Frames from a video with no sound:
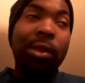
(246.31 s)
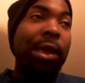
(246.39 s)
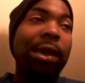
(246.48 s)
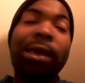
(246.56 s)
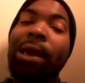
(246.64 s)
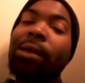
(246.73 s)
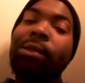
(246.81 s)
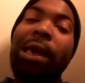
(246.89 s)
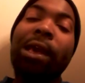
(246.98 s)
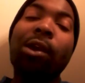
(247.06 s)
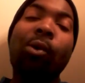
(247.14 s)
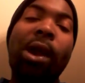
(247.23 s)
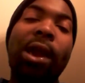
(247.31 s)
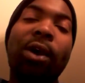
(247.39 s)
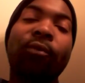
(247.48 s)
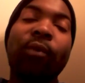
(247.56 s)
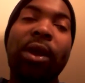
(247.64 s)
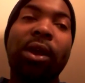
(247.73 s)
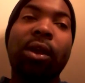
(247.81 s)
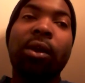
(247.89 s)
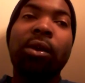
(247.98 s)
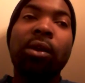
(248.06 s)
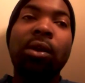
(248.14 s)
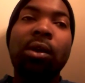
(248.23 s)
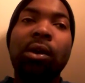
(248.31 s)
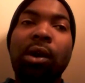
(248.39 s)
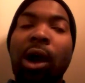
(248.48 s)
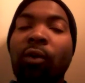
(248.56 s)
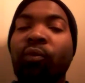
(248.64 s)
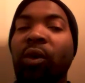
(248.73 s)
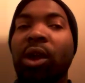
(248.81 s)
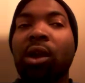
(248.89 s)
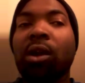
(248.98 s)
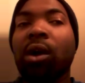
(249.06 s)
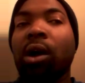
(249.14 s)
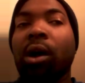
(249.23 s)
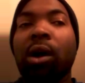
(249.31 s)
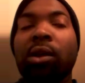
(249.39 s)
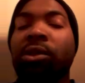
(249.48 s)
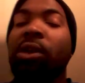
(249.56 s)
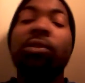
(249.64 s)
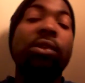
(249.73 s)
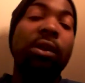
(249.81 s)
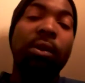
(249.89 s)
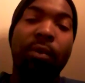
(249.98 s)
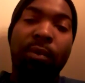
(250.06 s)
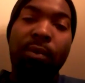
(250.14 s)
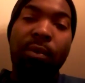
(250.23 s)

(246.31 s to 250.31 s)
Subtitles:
they can't take away a fair touchdown.